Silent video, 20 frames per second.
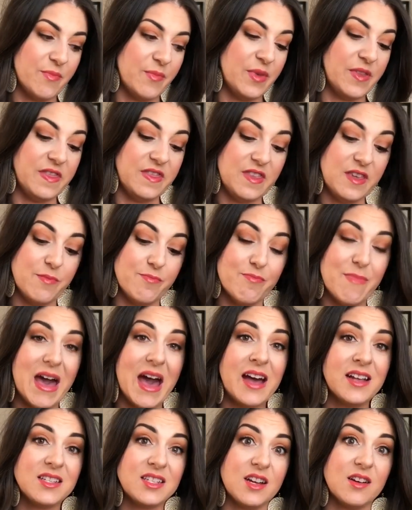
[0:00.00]
but the
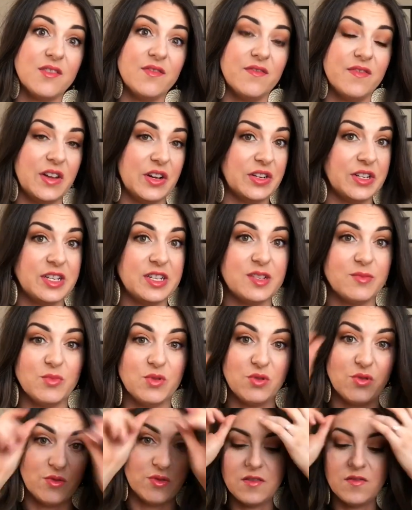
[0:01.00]
mattes are very
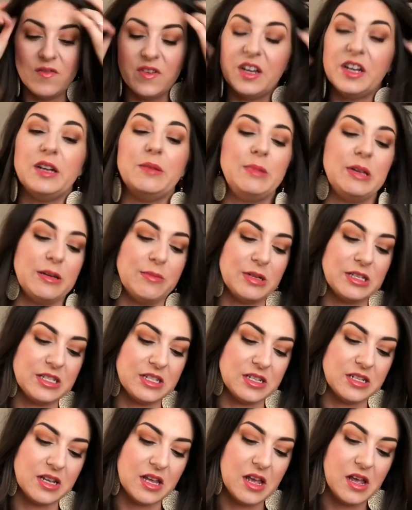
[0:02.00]
smooth, very
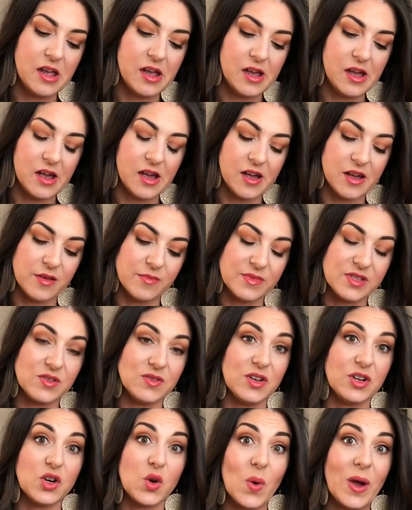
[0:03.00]
pigmented, so
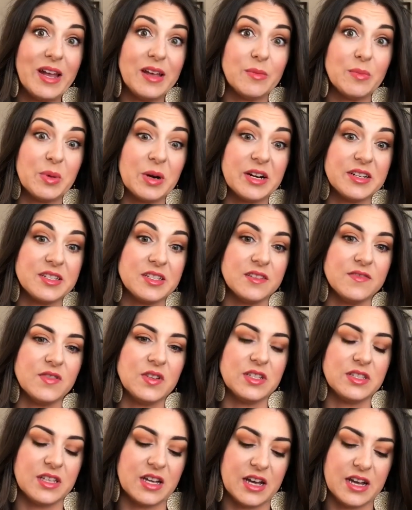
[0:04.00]
they're quite impressive
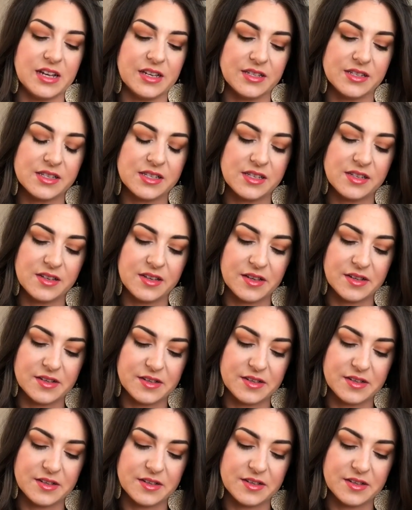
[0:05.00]
on the eyes.